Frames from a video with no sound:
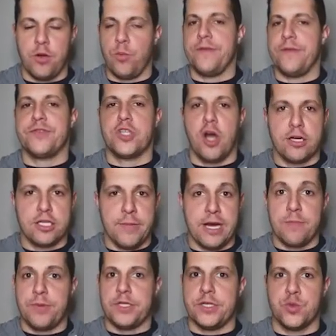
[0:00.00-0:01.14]
and we've talked about
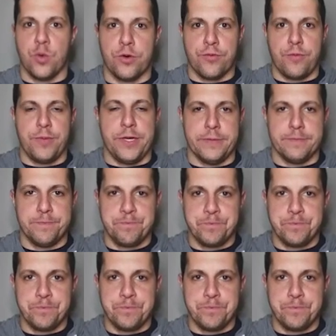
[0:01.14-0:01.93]
it, but it's worth repeating.